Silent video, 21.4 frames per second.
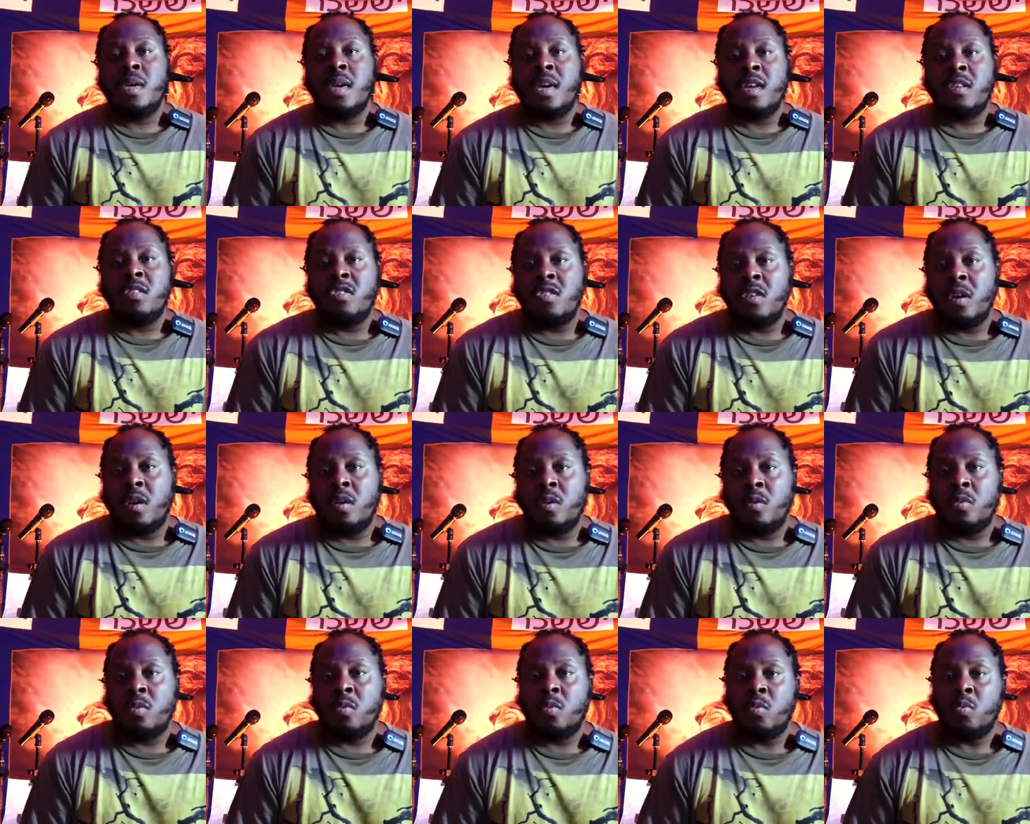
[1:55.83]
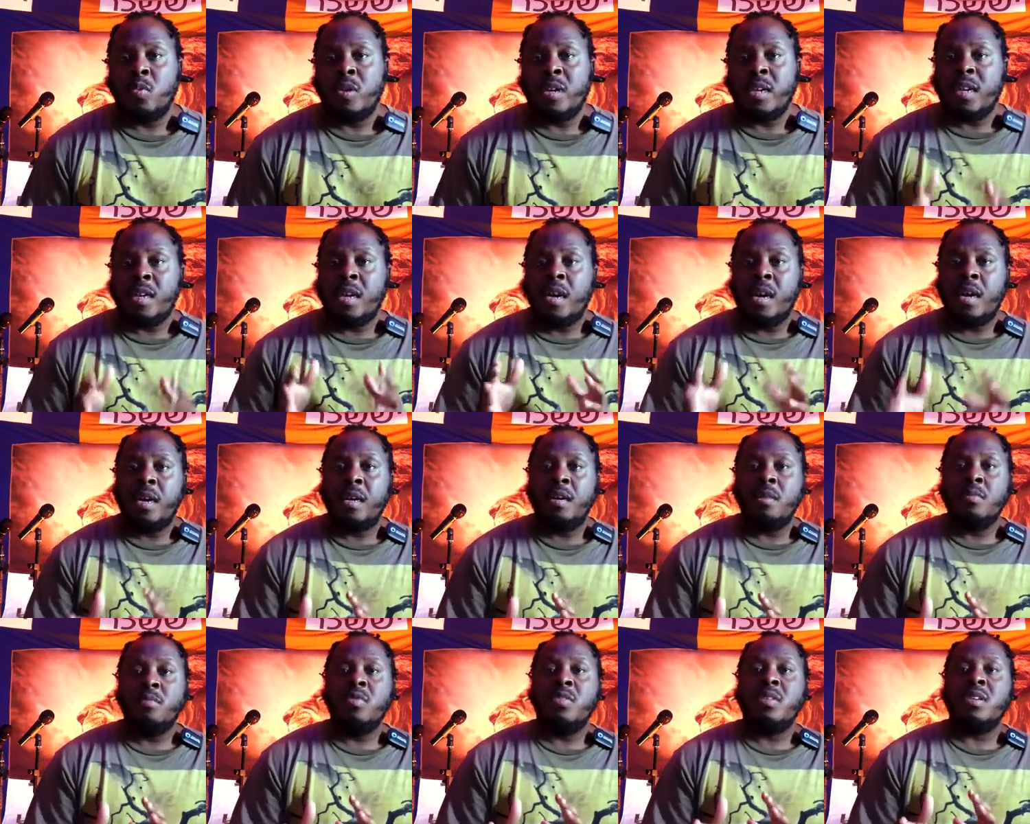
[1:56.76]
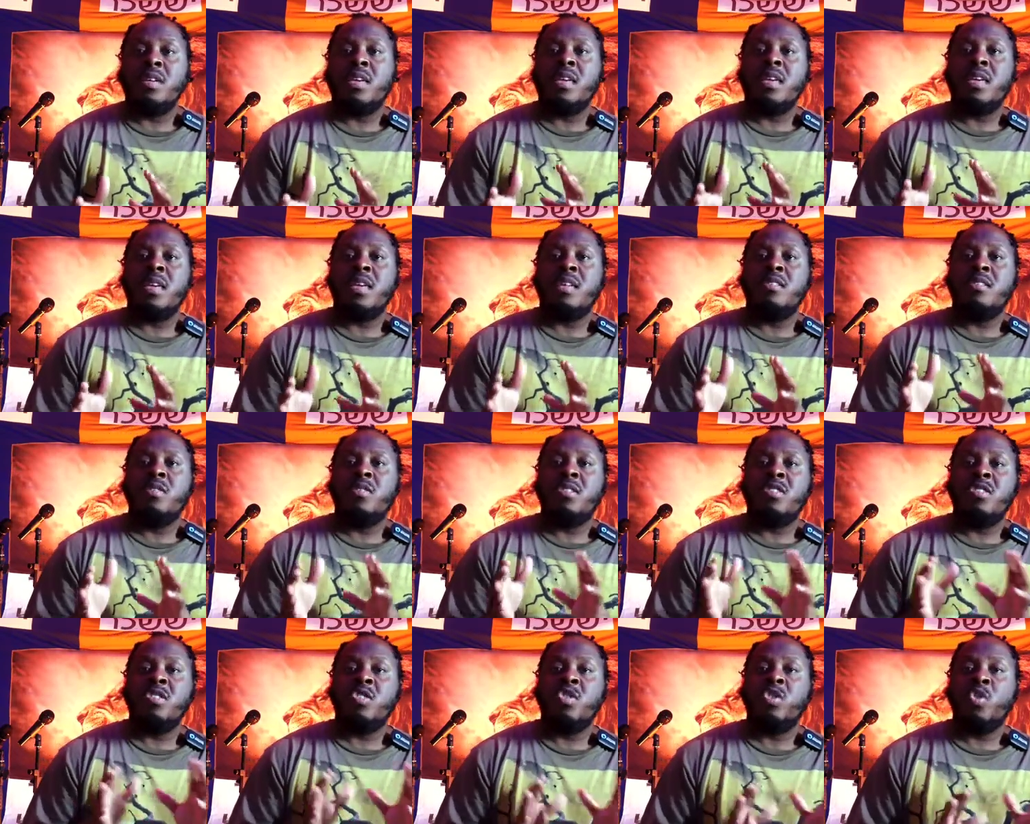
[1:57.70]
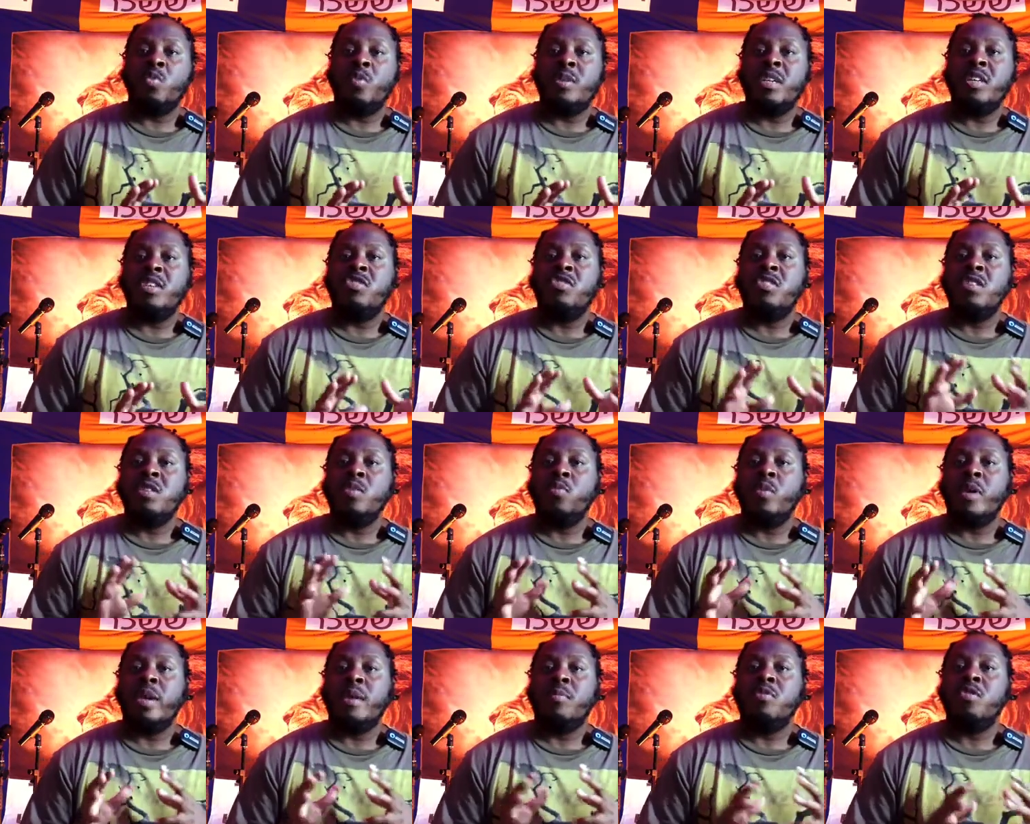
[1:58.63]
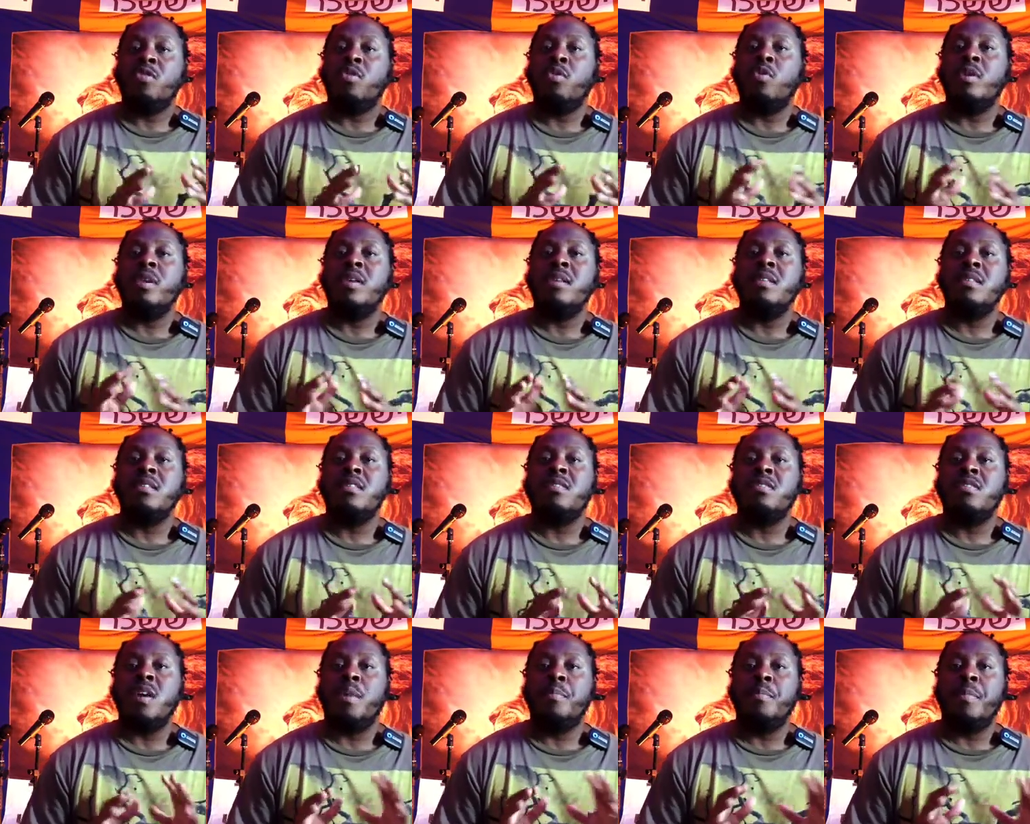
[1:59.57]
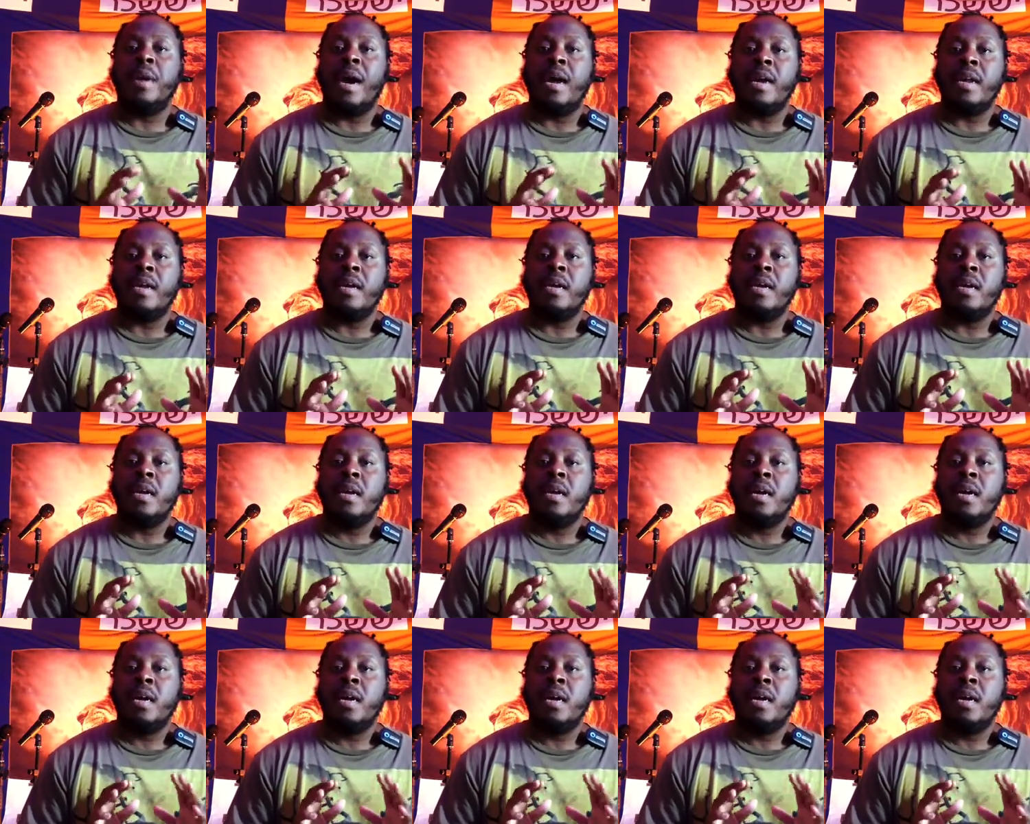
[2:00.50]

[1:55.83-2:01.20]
And so when it comes to a situation where I'm talking to somebody